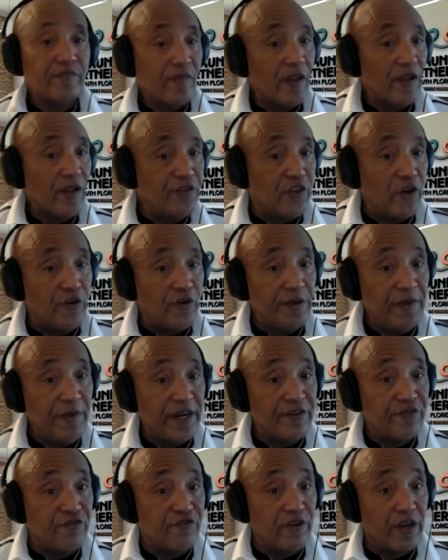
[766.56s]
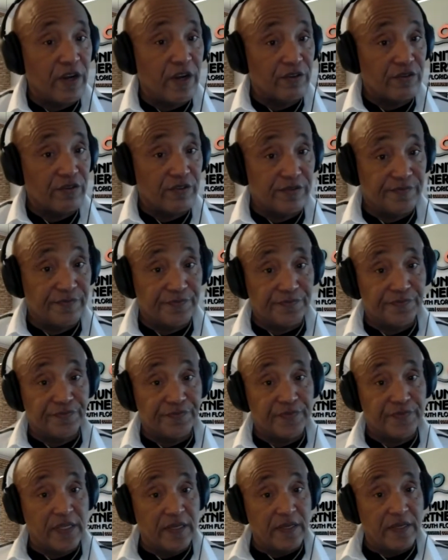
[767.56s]
30 minute drills.
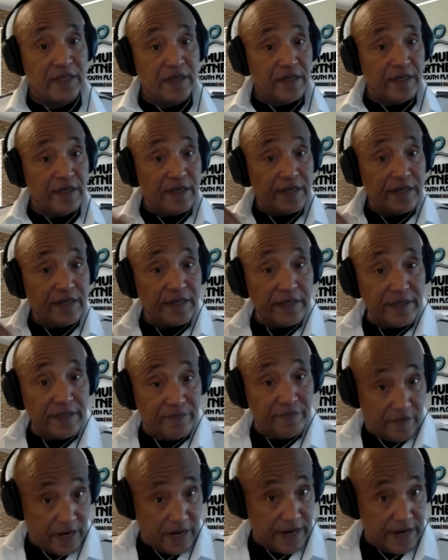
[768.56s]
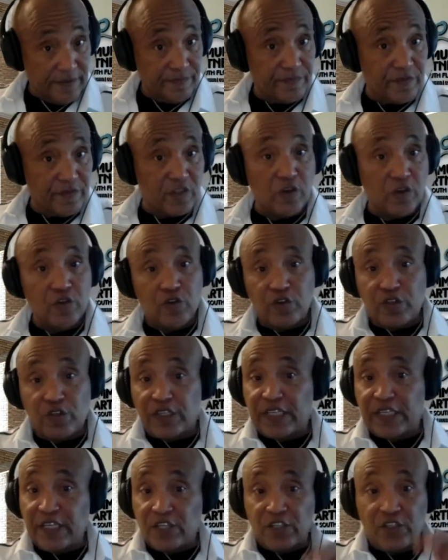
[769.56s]
Okay. Right? So you
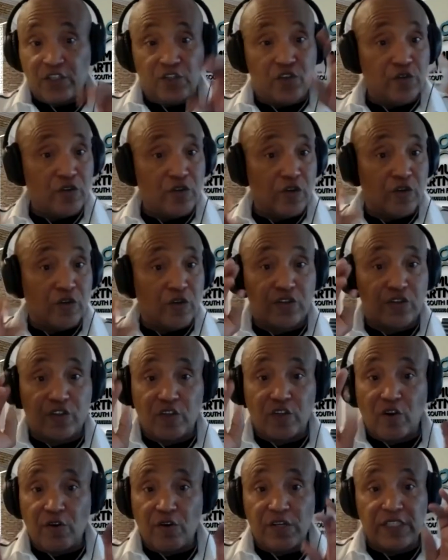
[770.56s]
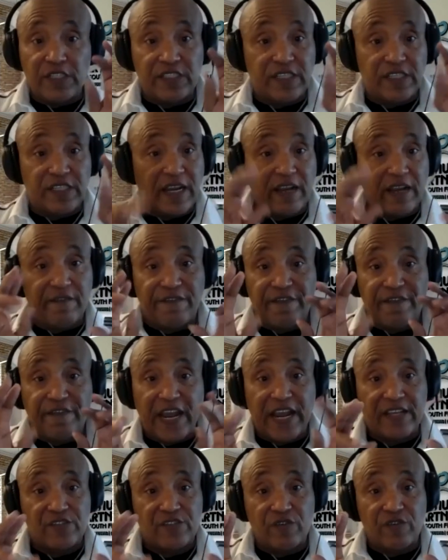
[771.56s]
just do those 30 second
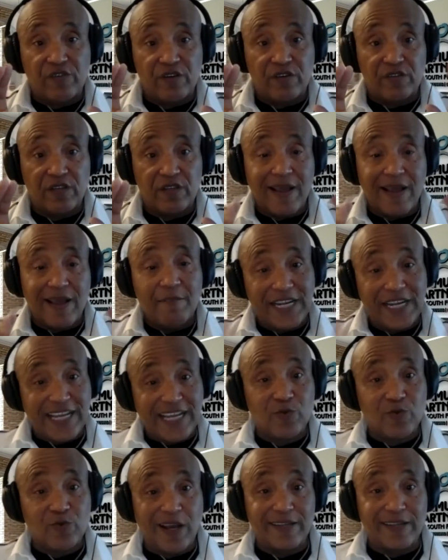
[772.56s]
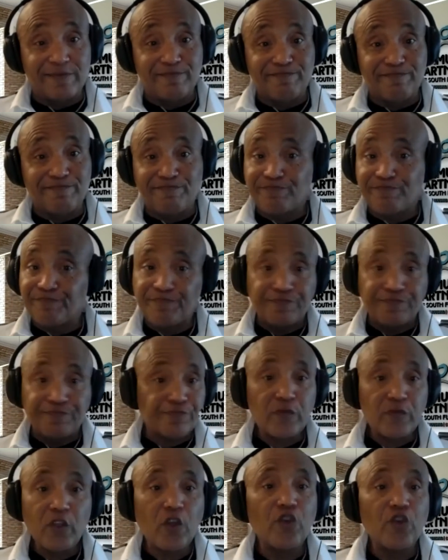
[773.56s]
fast drills. But guess what?
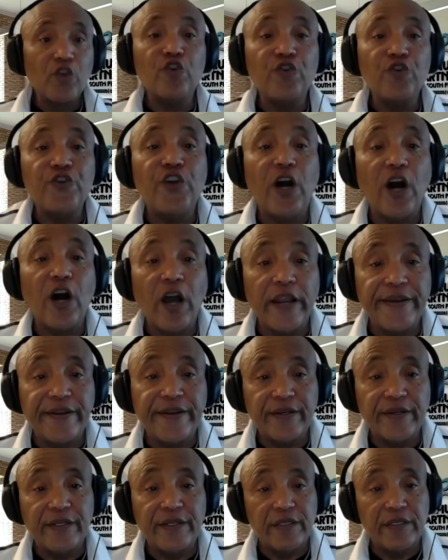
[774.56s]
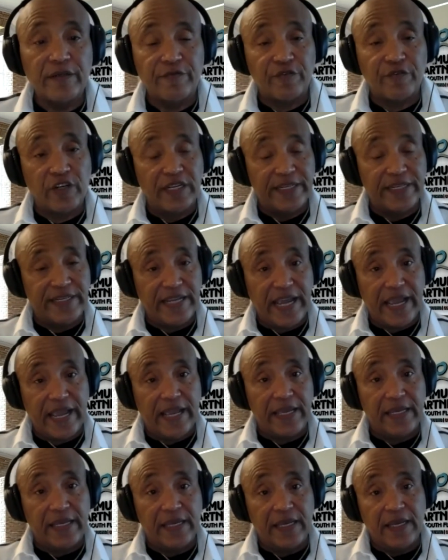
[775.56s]
You're done for the
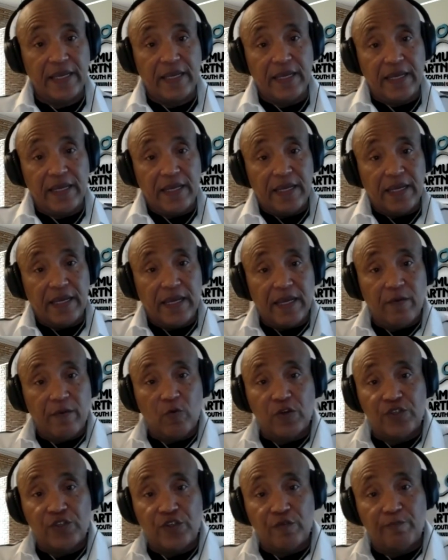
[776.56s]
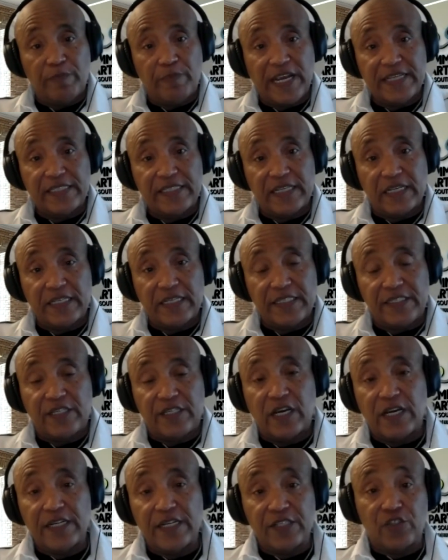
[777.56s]
day. Mm-hmm. And what you've basically
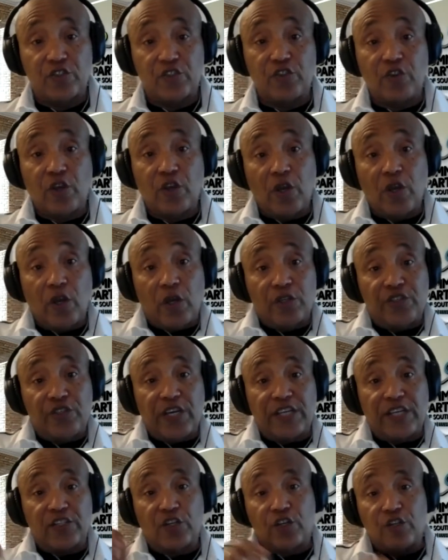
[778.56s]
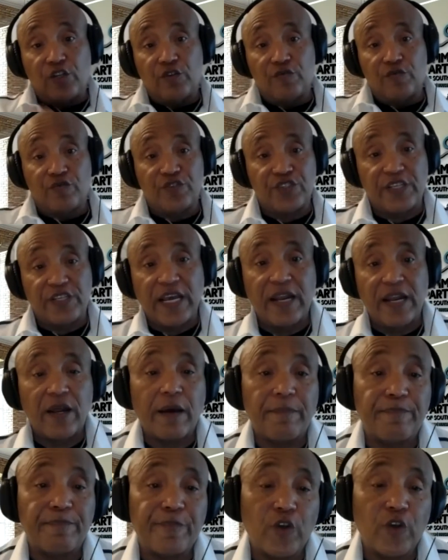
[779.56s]
done is, Jessica, you set
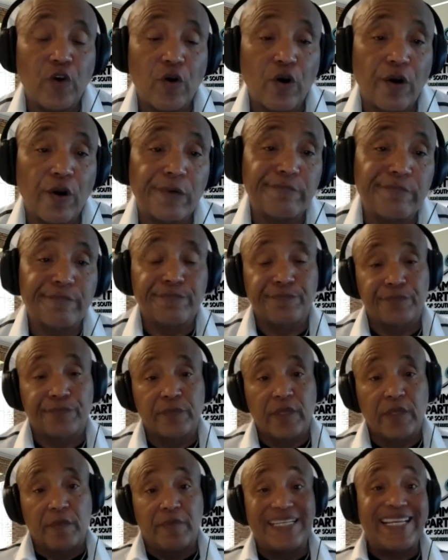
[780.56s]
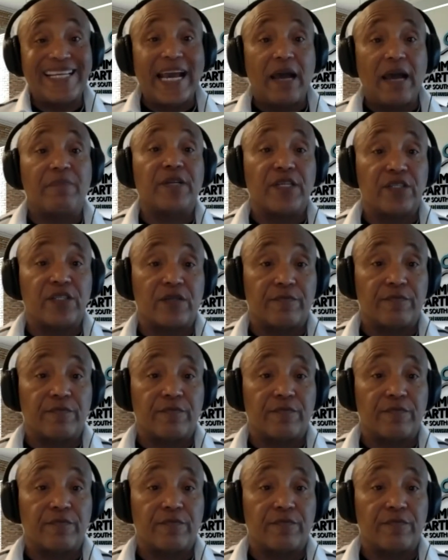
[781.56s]
up your metabolism